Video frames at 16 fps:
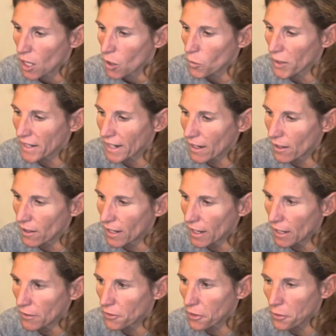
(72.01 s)
we now
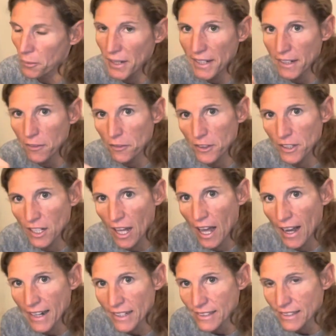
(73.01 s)
have 3 different
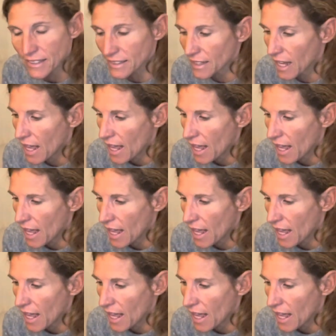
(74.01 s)
heights,